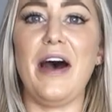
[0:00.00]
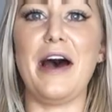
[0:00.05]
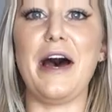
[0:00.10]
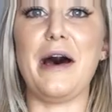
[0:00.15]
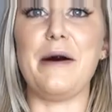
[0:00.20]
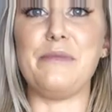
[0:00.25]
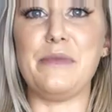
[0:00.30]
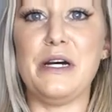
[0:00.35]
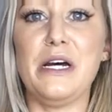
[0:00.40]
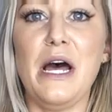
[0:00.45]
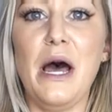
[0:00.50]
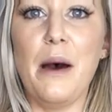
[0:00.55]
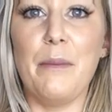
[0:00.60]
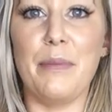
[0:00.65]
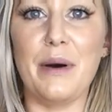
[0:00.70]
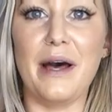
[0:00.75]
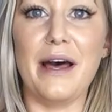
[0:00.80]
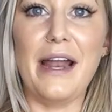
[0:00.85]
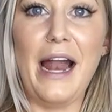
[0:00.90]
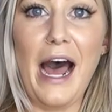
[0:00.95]
Um,
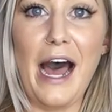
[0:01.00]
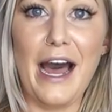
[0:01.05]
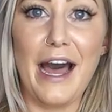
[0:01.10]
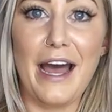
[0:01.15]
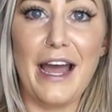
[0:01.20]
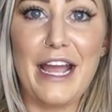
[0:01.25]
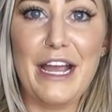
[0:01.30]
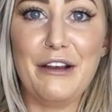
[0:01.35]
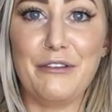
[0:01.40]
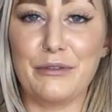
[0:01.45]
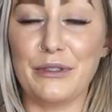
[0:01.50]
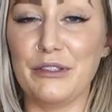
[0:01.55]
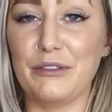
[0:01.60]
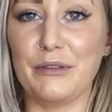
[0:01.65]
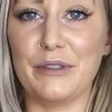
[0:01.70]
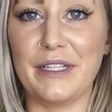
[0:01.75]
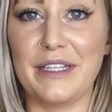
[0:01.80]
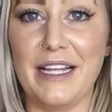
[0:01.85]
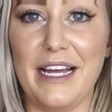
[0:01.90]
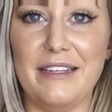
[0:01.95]
but I really,
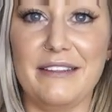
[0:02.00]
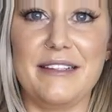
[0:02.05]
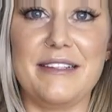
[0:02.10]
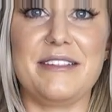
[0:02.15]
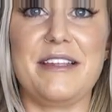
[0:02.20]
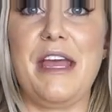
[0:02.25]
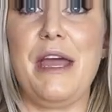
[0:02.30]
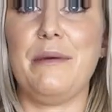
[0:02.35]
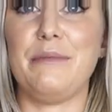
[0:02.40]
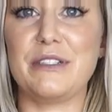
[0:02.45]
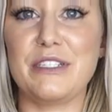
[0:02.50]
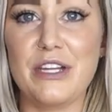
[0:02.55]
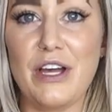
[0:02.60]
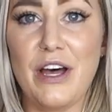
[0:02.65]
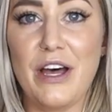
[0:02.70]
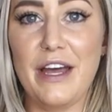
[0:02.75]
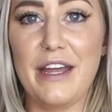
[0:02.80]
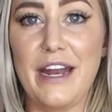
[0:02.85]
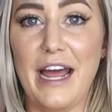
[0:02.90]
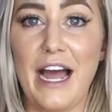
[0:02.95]
really like these
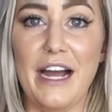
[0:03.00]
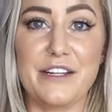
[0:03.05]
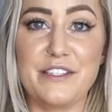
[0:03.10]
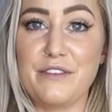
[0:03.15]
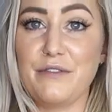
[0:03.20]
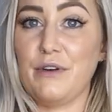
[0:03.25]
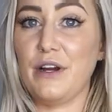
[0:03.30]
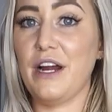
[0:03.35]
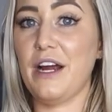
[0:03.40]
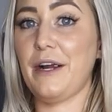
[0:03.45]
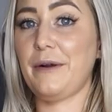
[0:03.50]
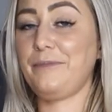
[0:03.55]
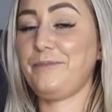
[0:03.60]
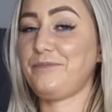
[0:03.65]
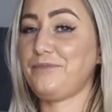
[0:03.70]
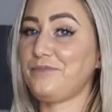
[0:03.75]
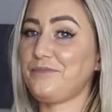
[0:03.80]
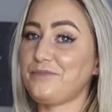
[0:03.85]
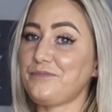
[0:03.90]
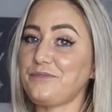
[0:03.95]
Amazon activewear
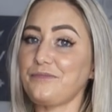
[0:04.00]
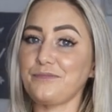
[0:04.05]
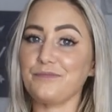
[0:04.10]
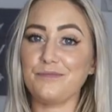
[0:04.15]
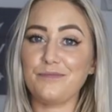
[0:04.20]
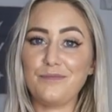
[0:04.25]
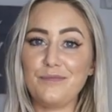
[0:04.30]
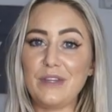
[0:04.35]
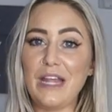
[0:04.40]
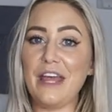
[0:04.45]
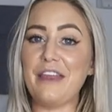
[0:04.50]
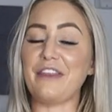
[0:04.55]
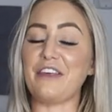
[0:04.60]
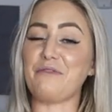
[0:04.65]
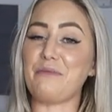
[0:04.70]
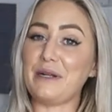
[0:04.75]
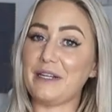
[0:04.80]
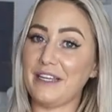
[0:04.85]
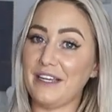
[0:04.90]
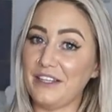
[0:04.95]

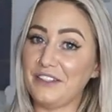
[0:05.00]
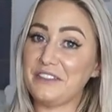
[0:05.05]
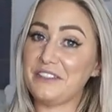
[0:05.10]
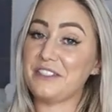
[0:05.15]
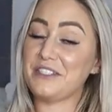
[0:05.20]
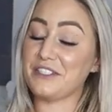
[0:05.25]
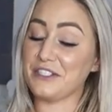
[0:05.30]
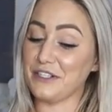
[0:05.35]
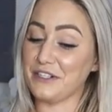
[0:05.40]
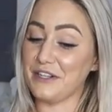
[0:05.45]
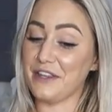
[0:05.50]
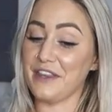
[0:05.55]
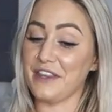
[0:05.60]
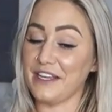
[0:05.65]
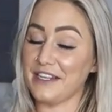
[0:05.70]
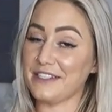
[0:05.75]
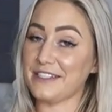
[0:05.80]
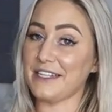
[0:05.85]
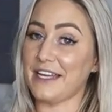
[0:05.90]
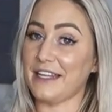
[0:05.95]
they've been killing certain
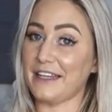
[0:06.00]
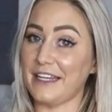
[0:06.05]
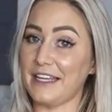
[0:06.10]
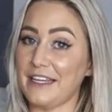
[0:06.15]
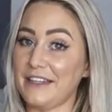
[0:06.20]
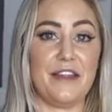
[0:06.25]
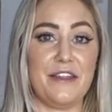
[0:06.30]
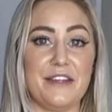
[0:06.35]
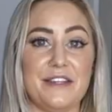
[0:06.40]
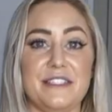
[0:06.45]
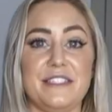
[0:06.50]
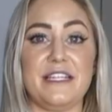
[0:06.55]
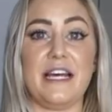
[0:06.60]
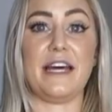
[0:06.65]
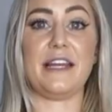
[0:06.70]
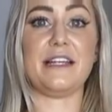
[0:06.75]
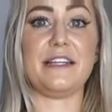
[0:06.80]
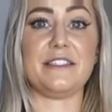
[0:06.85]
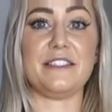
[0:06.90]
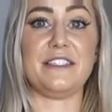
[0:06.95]
things lately. And this
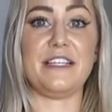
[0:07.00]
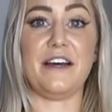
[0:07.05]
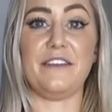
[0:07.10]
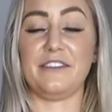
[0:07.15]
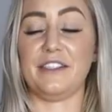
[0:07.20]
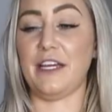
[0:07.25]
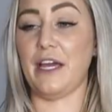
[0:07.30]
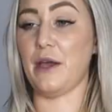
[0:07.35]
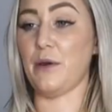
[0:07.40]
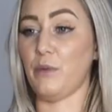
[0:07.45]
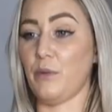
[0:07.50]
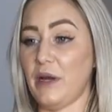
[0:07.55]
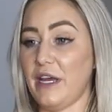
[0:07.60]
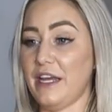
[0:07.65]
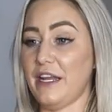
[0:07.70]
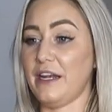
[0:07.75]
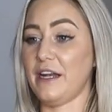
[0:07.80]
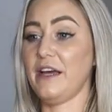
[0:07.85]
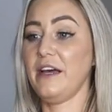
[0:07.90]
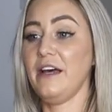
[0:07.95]
set is definitely a
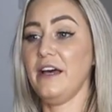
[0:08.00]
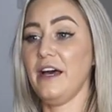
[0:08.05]
win.